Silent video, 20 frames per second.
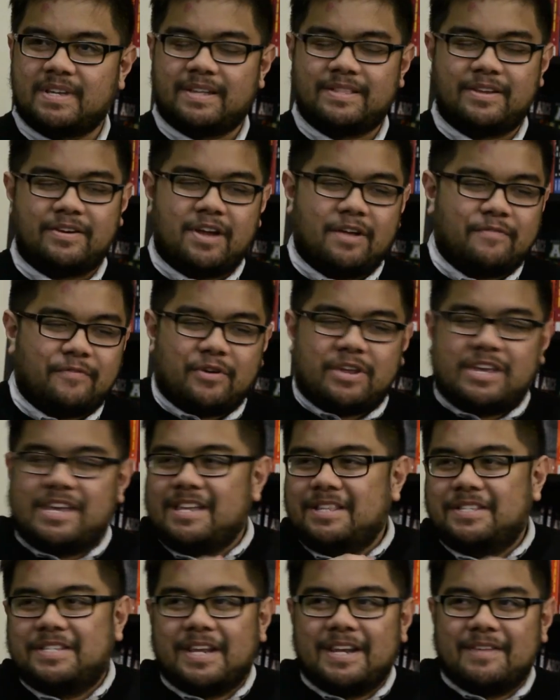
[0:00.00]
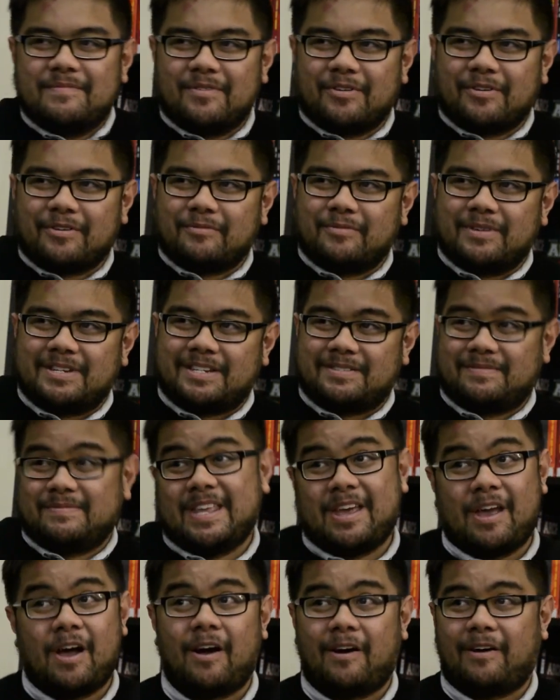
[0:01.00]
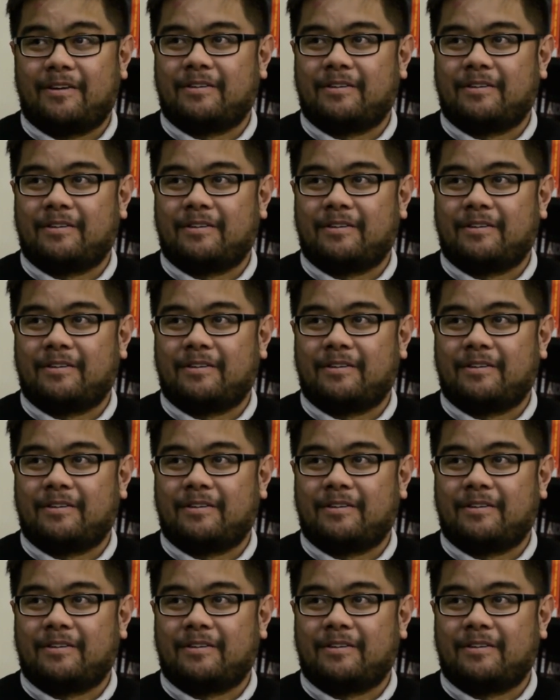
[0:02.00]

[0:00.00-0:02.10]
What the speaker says: Yeah, they're not for kids anymore, which they are.